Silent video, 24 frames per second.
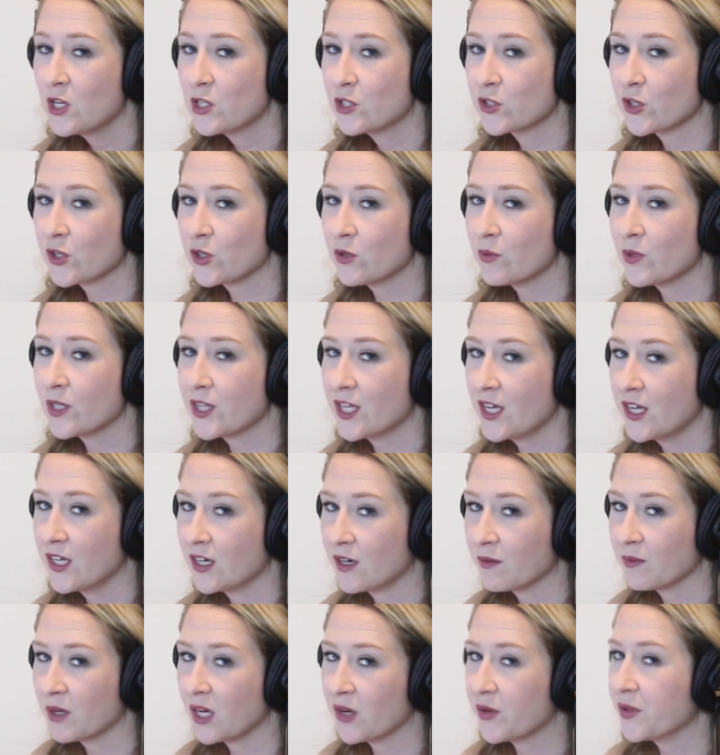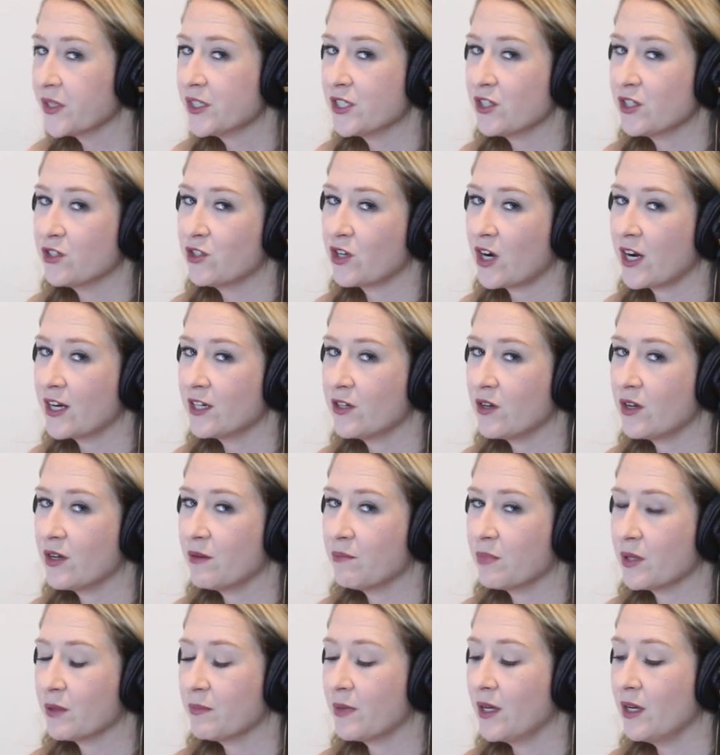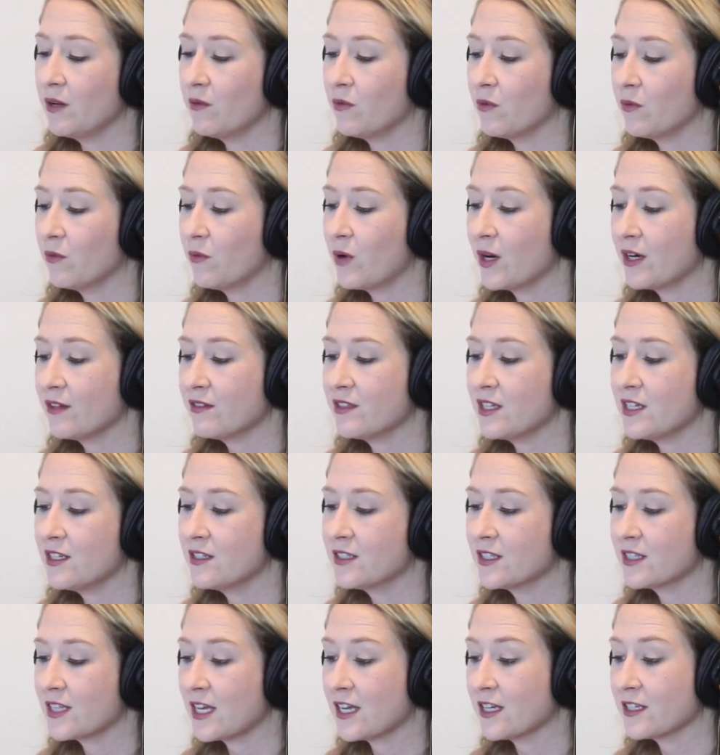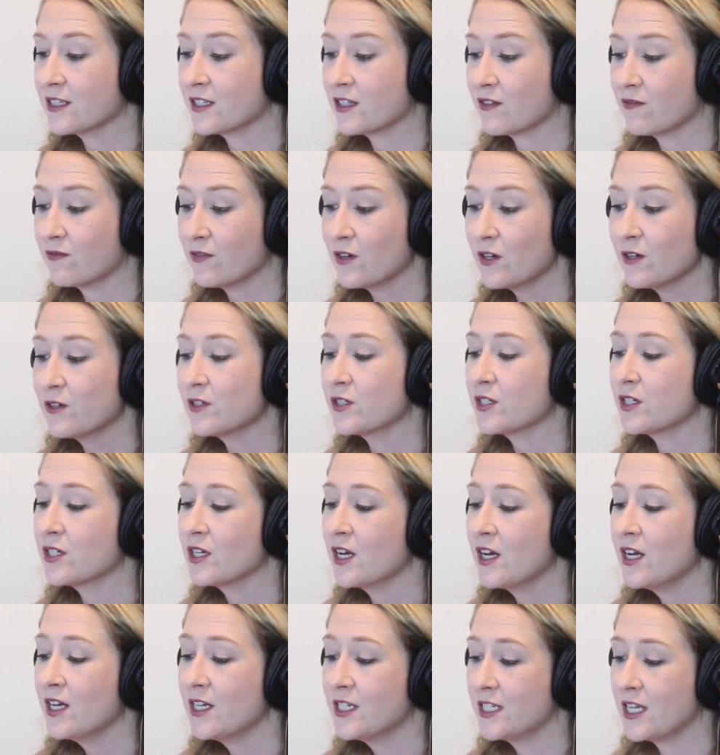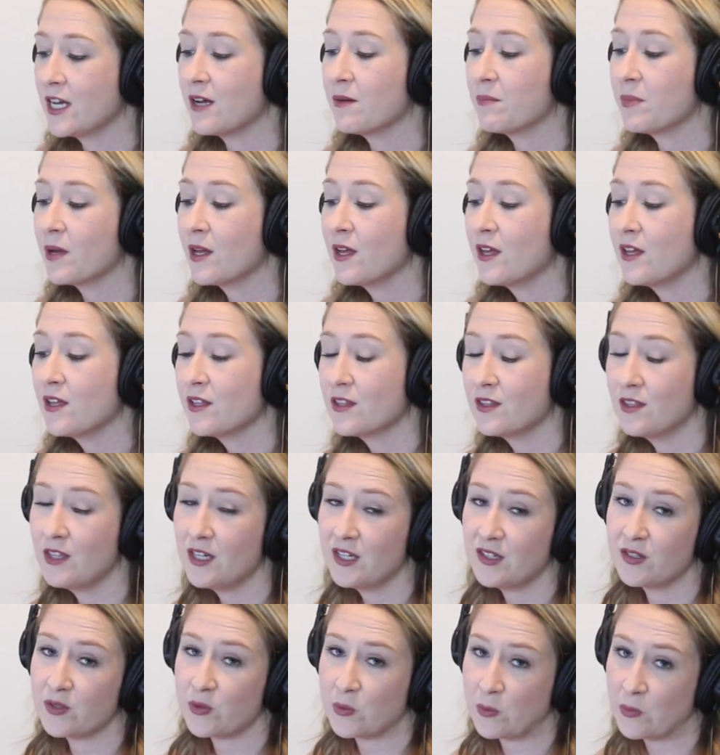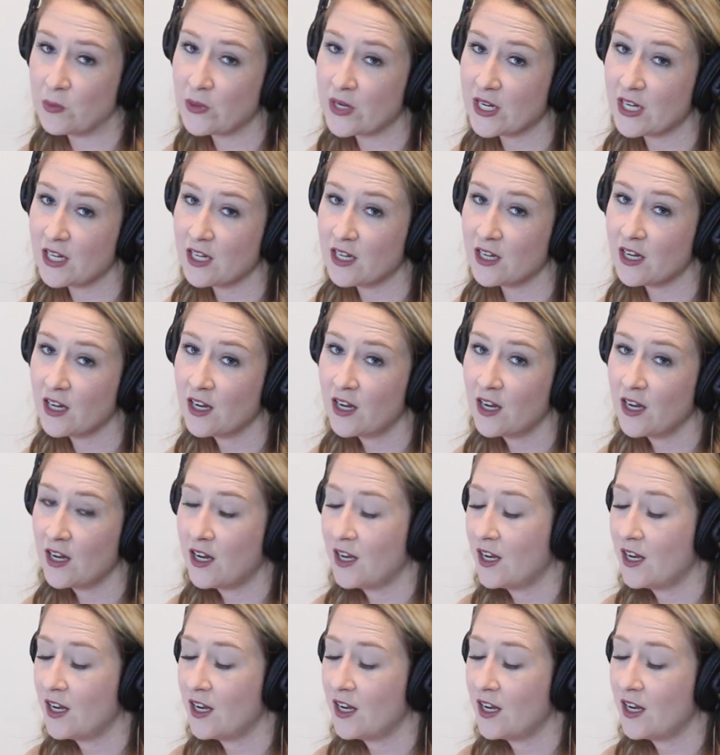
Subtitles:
struggle with it, and I'm going to try to implement one of these things, the first tip, this week,